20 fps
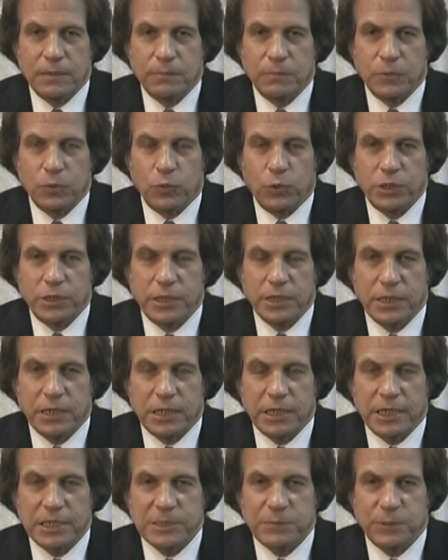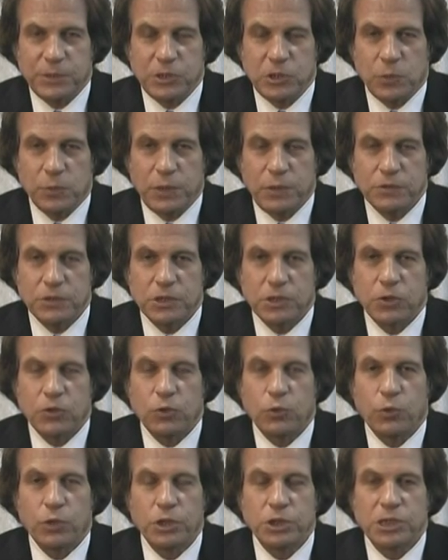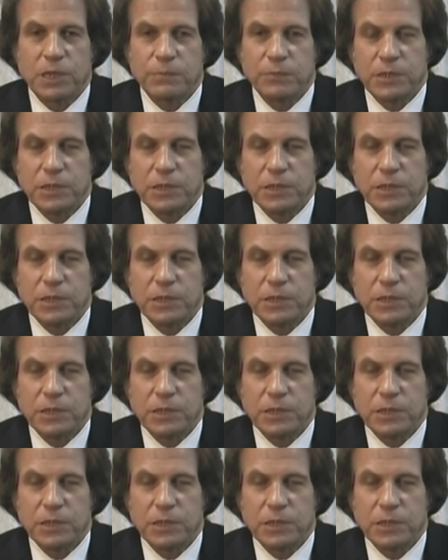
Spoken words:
But one day a classmate told me he was going to go to a workshop